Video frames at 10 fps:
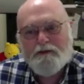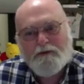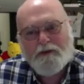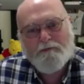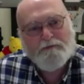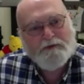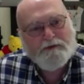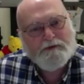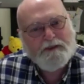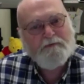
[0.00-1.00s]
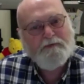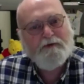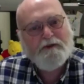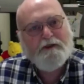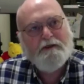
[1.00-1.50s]
and stop
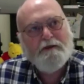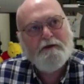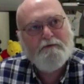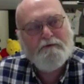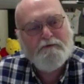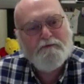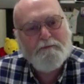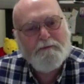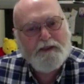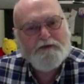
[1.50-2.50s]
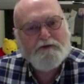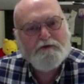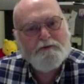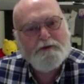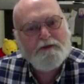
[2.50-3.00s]
thinking of
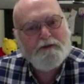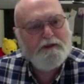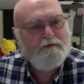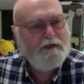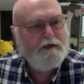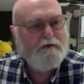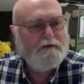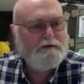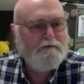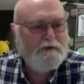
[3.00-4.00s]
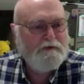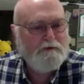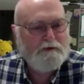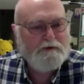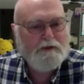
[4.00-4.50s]
majors, but think of areas of
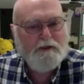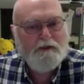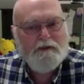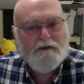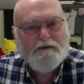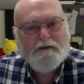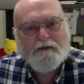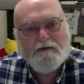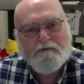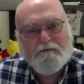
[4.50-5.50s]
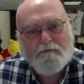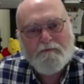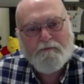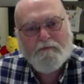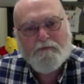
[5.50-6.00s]
interest, um,
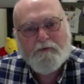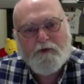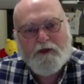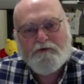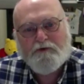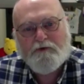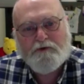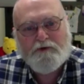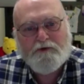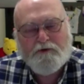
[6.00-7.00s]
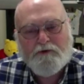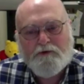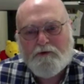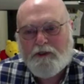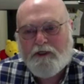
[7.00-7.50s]
we have students who
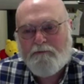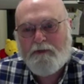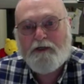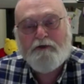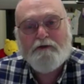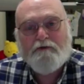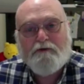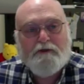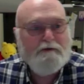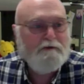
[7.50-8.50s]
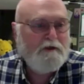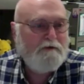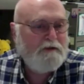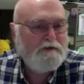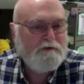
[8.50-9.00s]
have minored in theater.
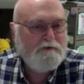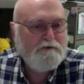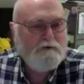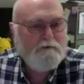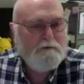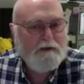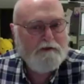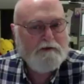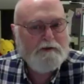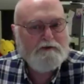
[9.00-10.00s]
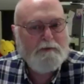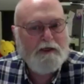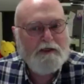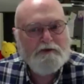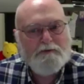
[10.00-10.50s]
I've had students who've minored in
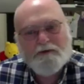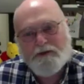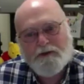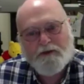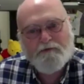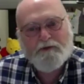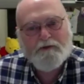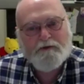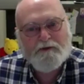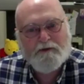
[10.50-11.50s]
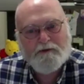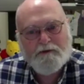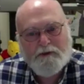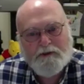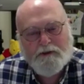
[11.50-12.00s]
Spanish, but then they've done
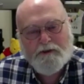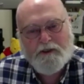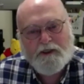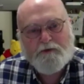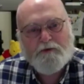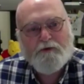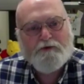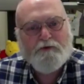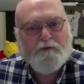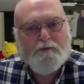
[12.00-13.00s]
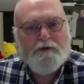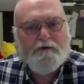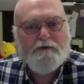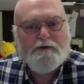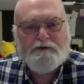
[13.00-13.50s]
the Ecuador trip
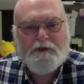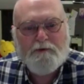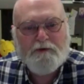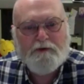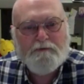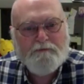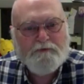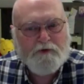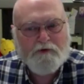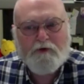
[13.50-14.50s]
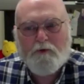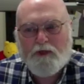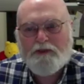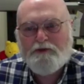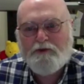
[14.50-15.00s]
in the summer. So there are
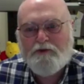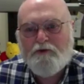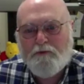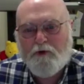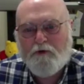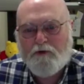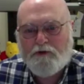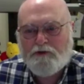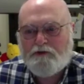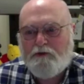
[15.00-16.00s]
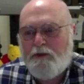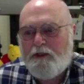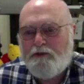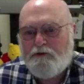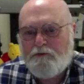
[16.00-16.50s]
ways to do more than just the
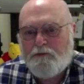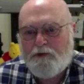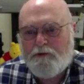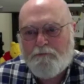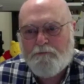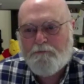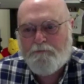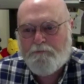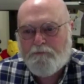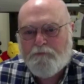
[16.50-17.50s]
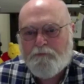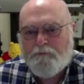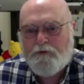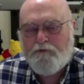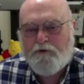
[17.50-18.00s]
major, but
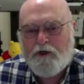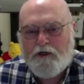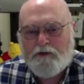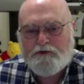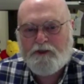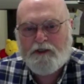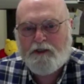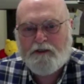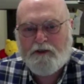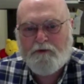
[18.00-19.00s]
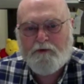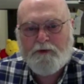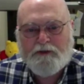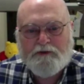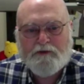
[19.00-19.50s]
if your heart is set on a double
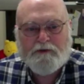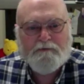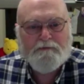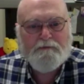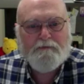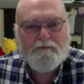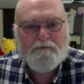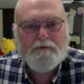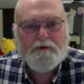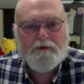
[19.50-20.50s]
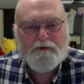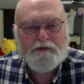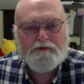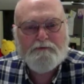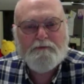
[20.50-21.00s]
major,
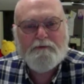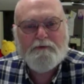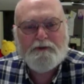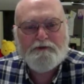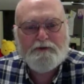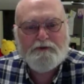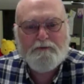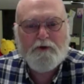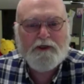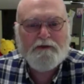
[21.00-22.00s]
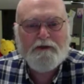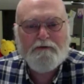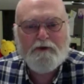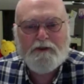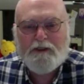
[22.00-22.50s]
let's let's just break that
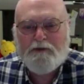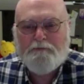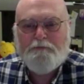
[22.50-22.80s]
right now.